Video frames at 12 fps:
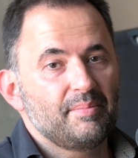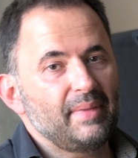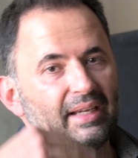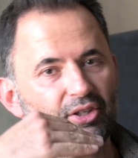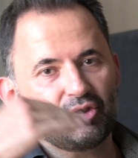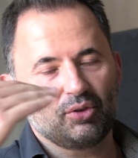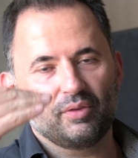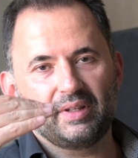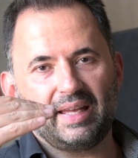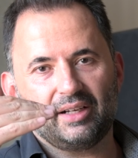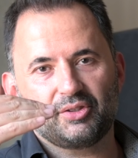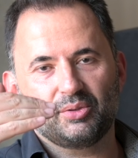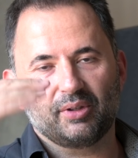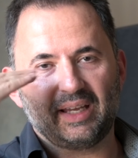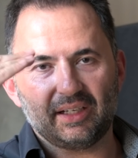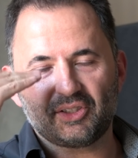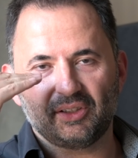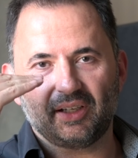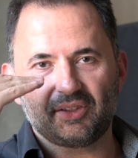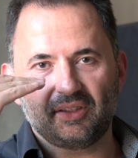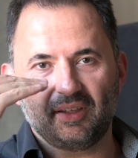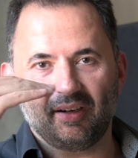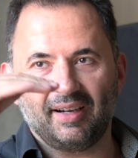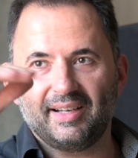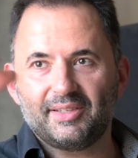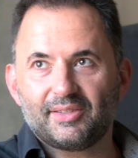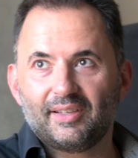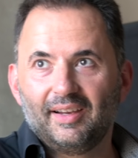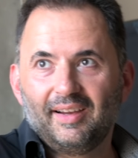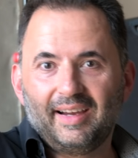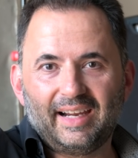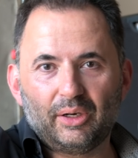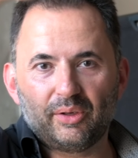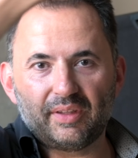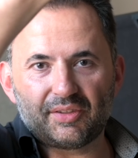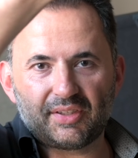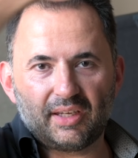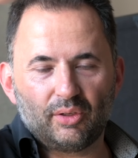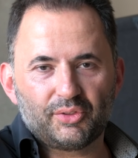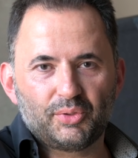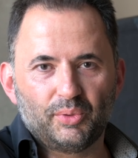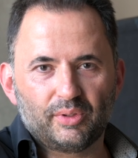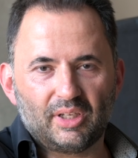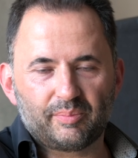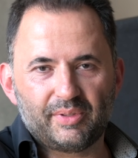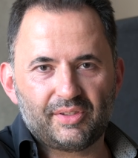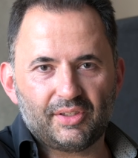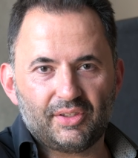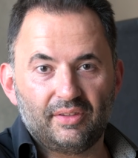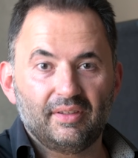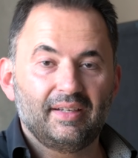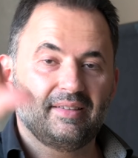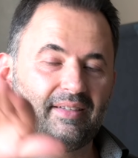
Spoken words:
Make sure the actual catch lights in the eyes are in the 10 or 2 o'clock position.